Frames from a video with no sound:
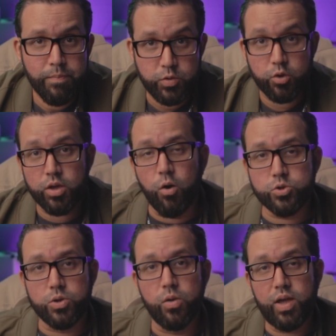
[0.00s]
You can
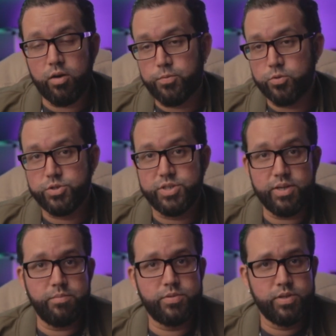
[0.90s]
also look out for
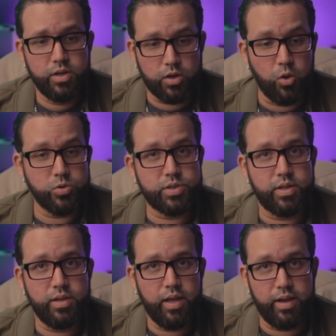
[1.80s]
gyms
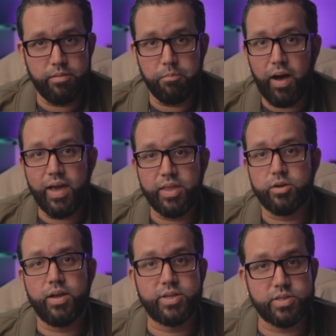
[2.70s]
closing and buy
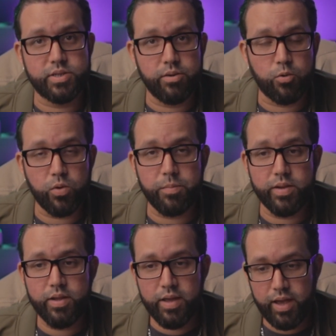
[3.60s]
their existing
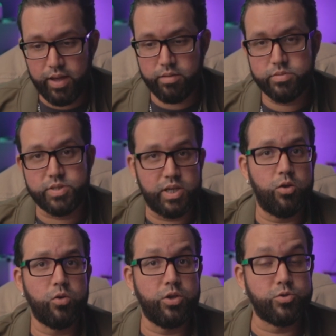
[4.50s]
equipment and
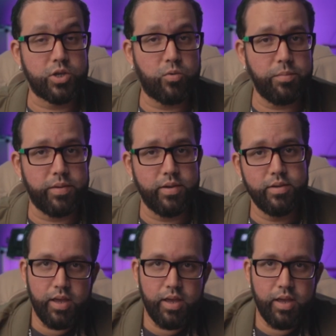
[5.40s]
sell used equipment.